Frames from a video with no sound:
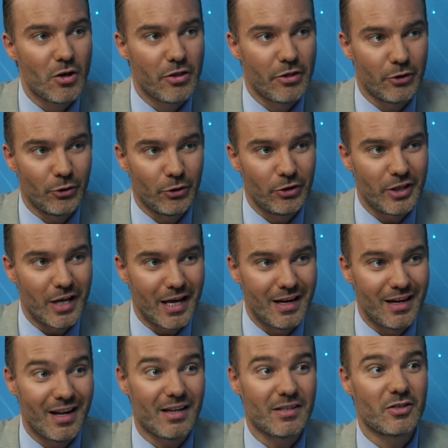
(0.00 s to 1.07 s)
Third
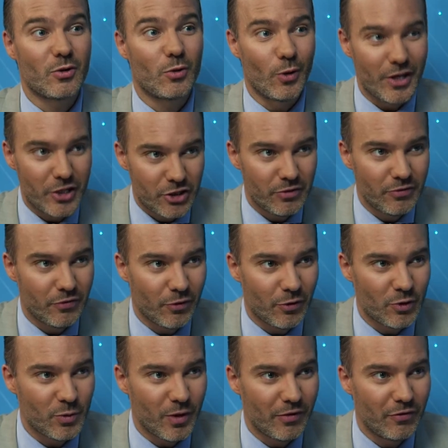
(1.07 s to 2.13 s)
and last question,
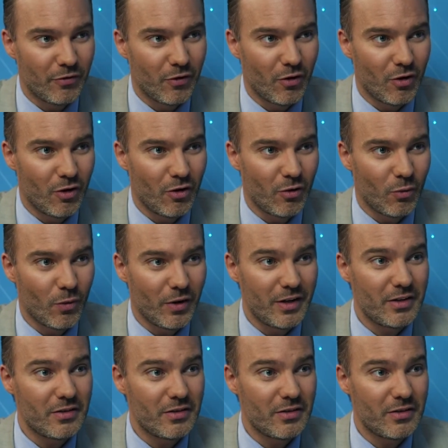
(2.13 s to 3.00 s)
François Faure, what